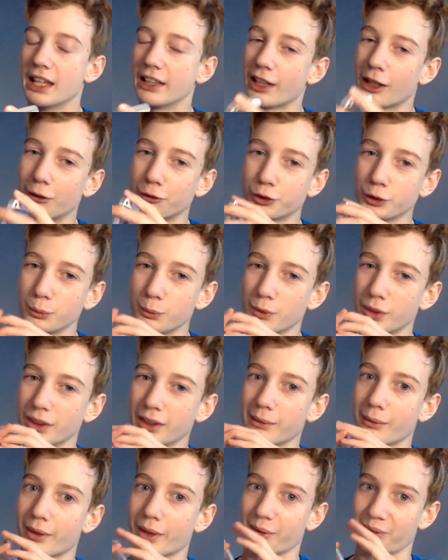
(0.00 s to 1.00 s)
Now, if you
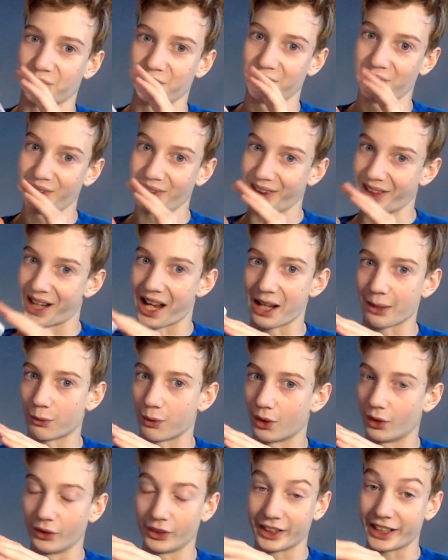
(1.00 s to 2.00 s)
really want a really high
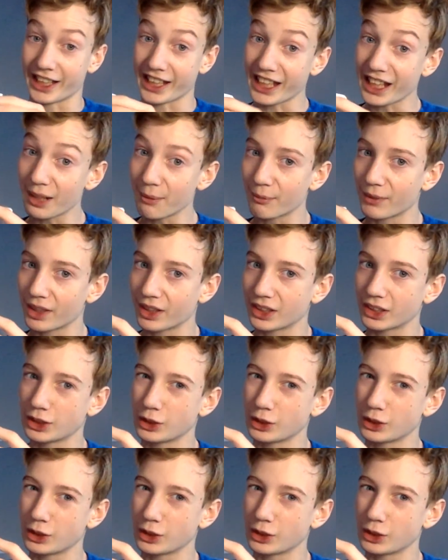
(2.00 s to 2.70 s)
quality camera,